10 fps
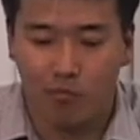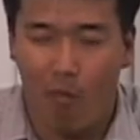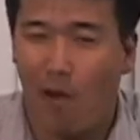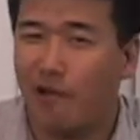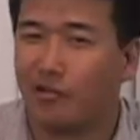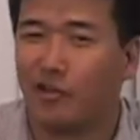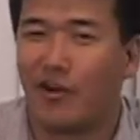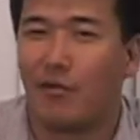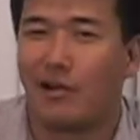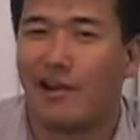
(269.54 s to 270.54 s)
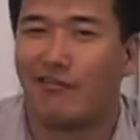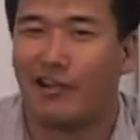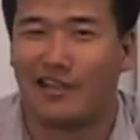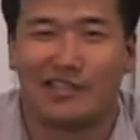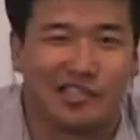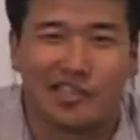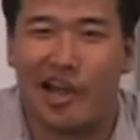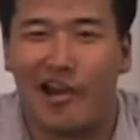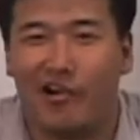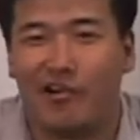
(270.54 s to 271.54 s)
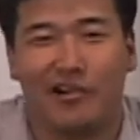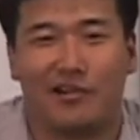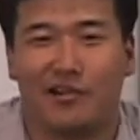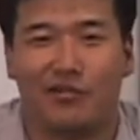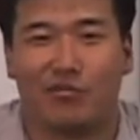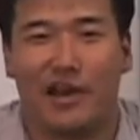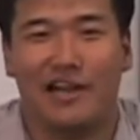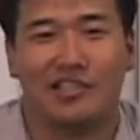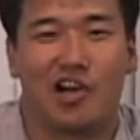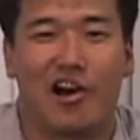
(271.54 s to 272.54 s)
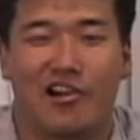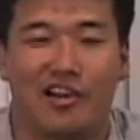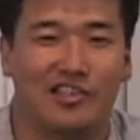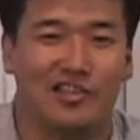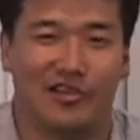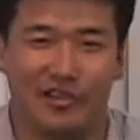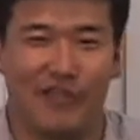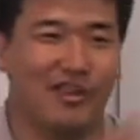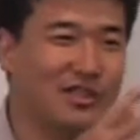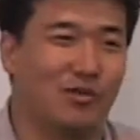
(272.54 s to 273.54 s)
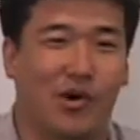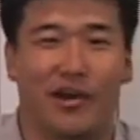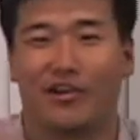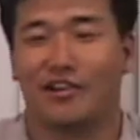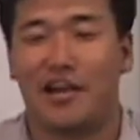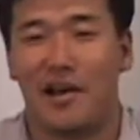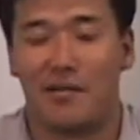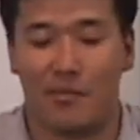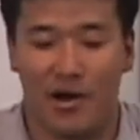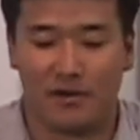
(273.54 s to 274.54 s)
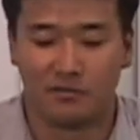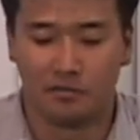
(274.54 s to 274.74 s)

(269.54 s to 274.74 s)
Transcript: I don't know if I want to have like a scale and rate chocolates, you know, give this a 1 or a 10, but